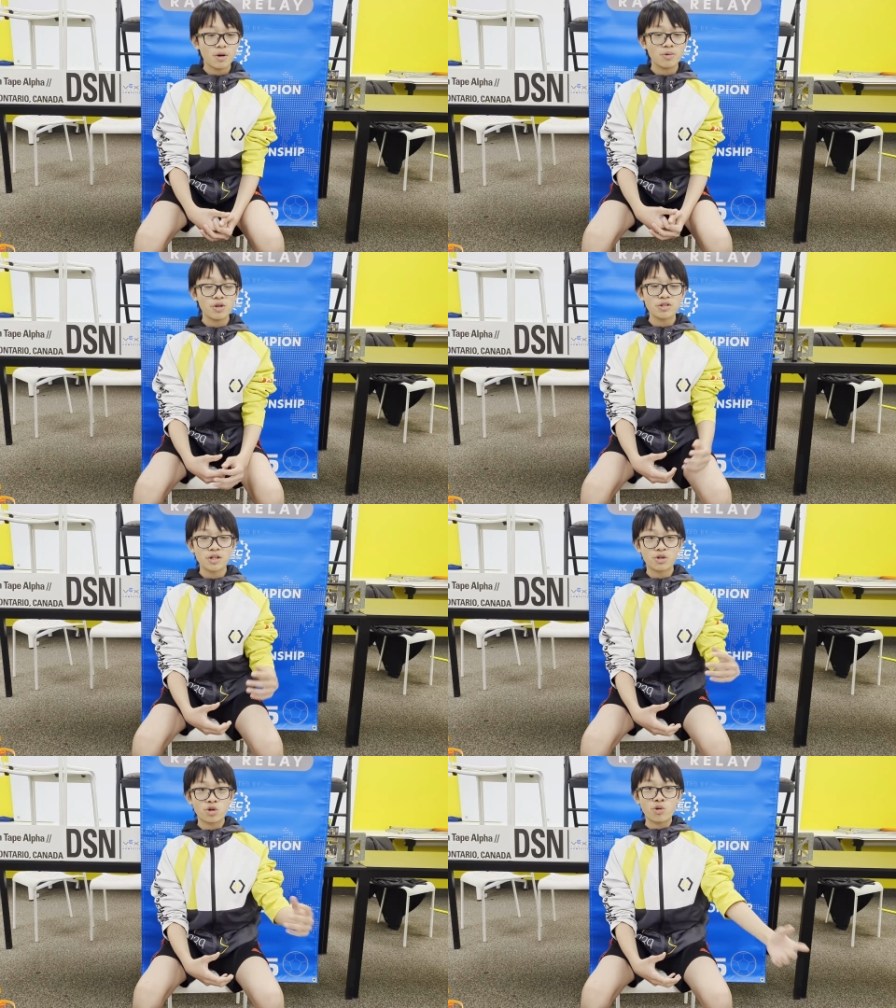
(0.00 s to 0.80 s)
we use
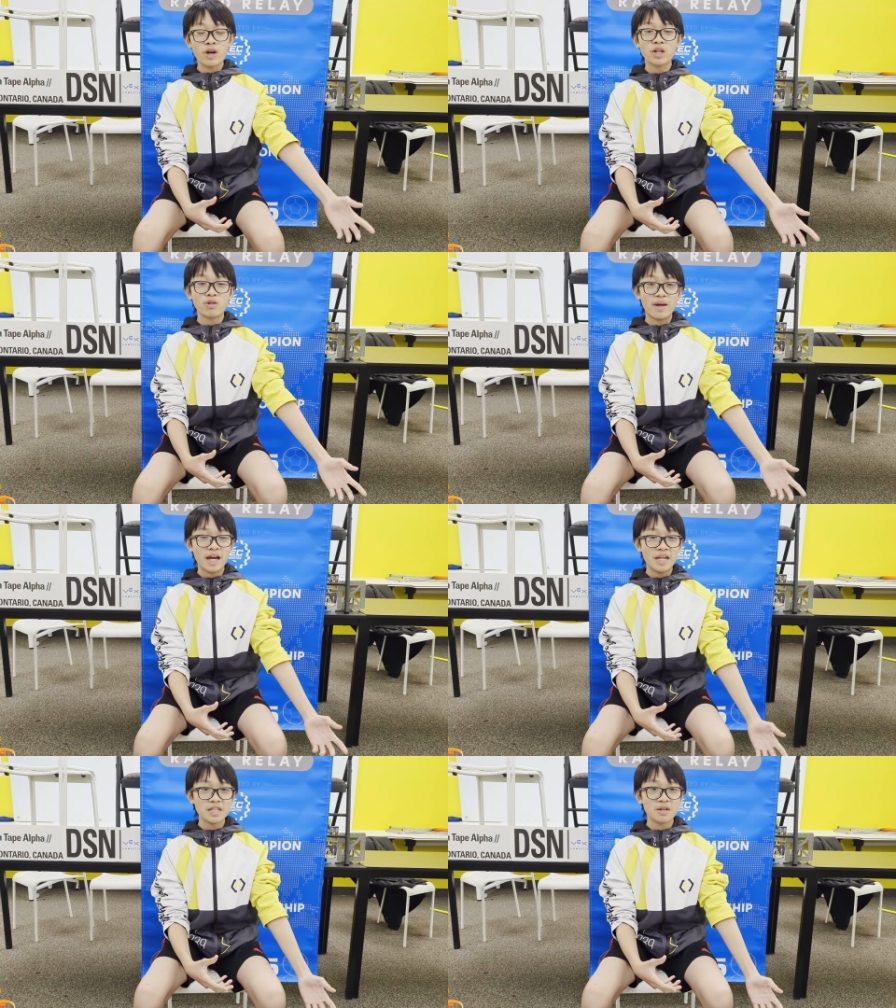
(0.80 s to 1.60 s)
our quick load
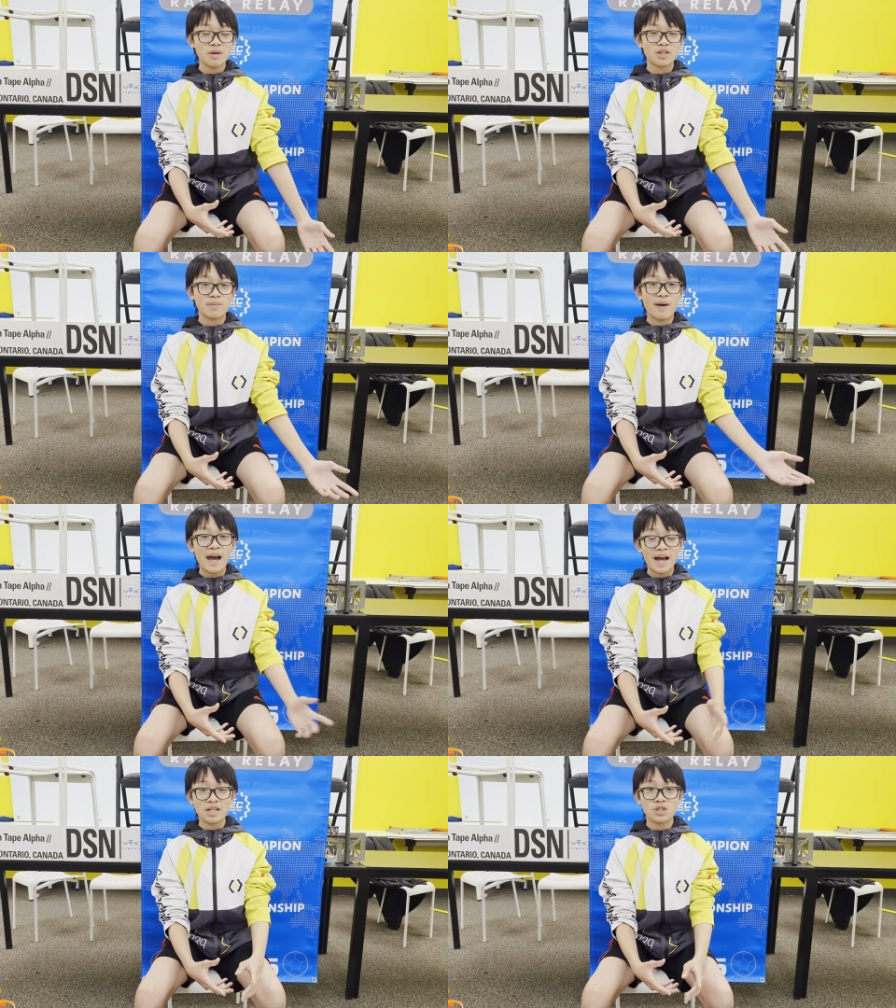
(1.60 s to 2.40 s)
mechanism to
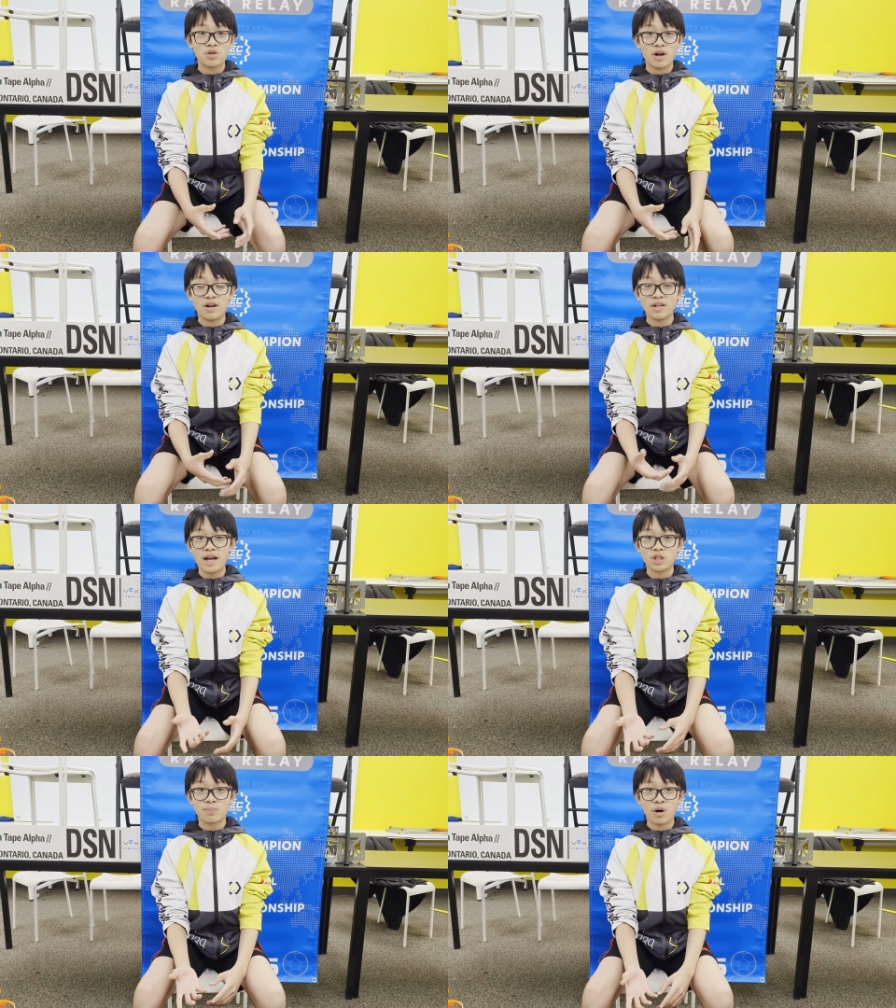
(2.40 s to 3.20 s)
pass to our
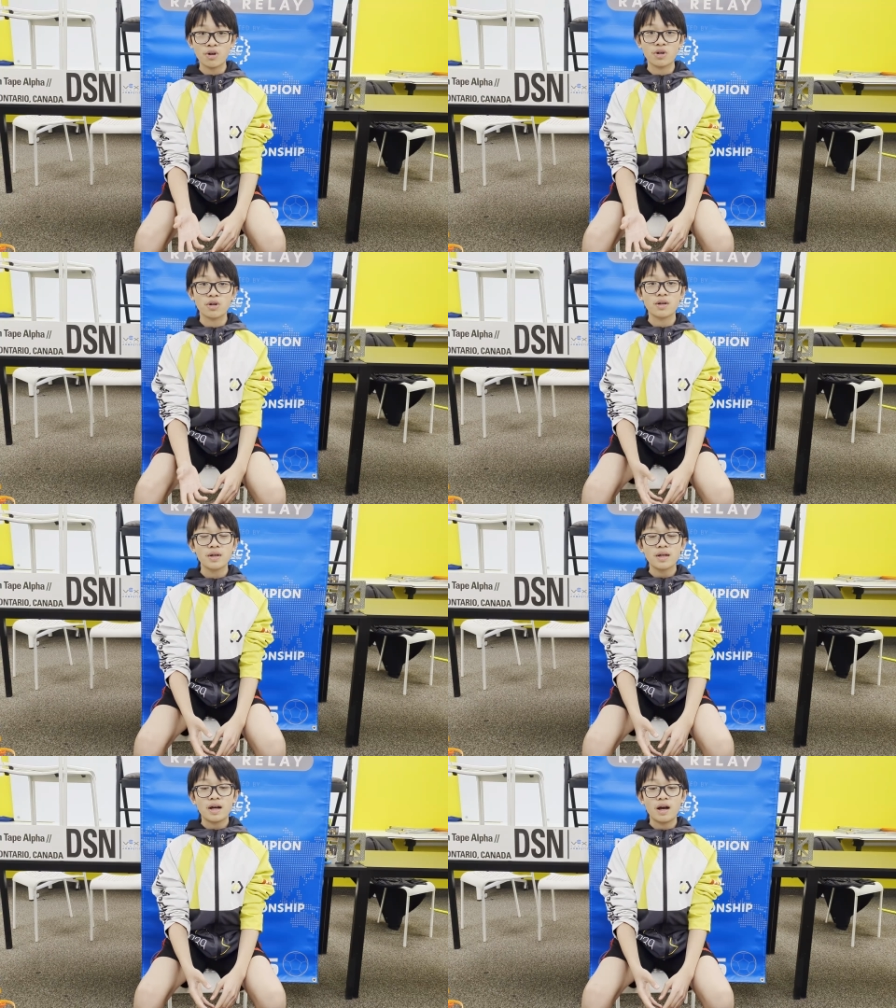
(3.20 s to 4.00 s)
alliance partner
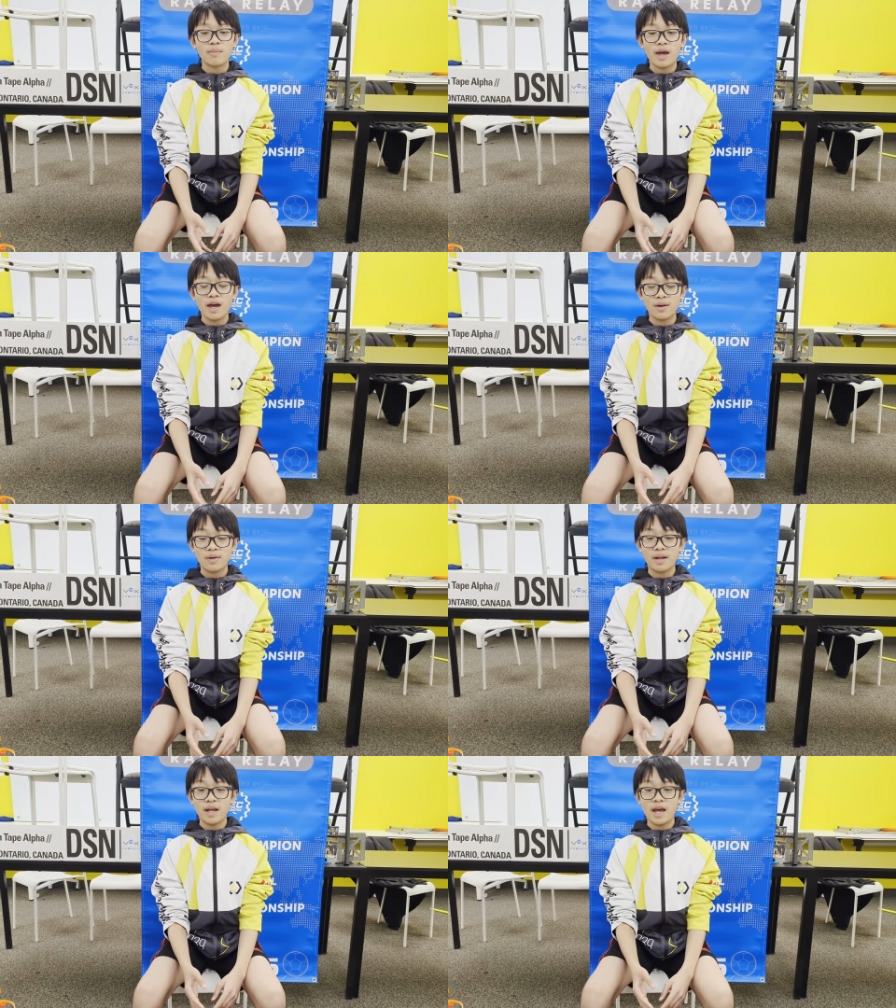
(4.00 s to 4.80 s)

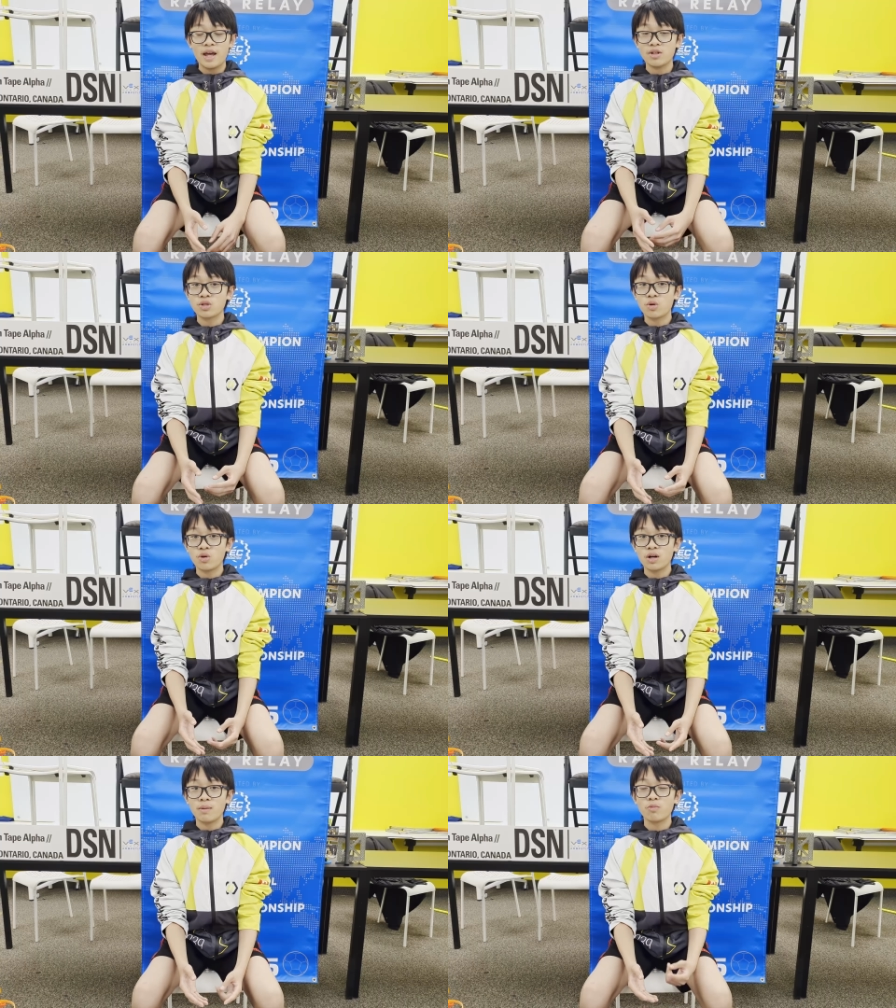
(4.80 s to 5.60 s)
and
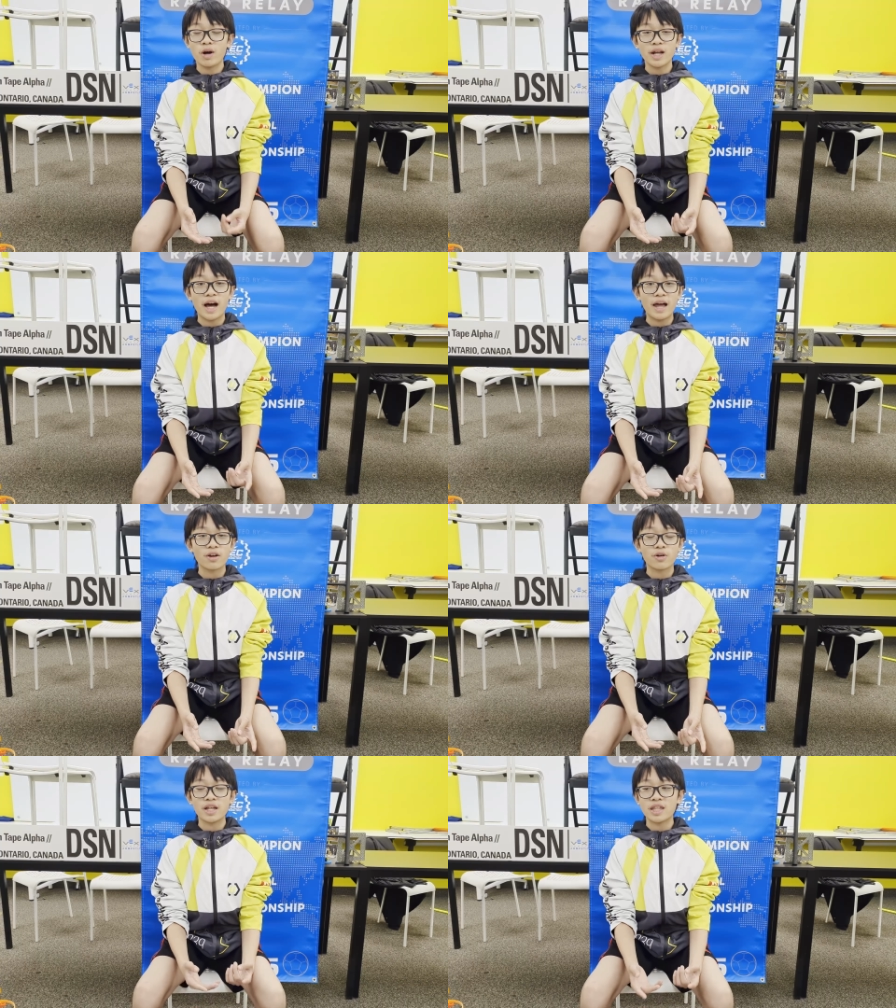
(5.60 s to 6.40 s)
score 1 high
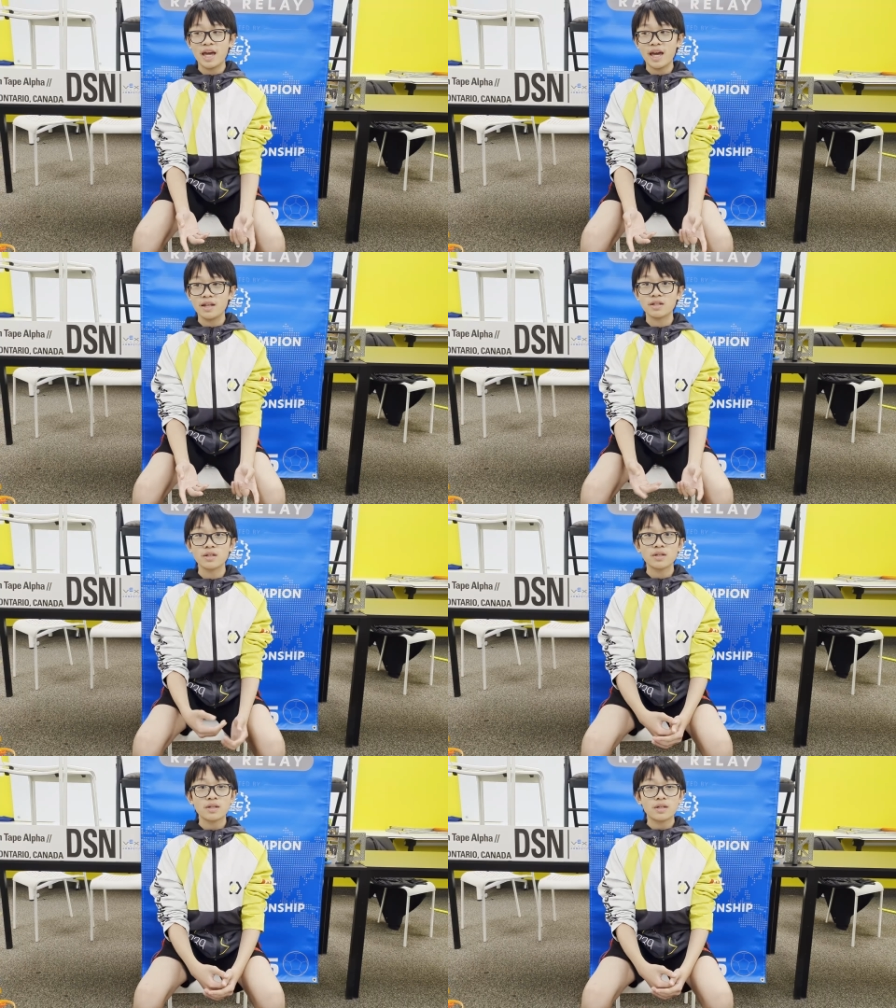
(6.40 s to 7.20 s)
goal at the end.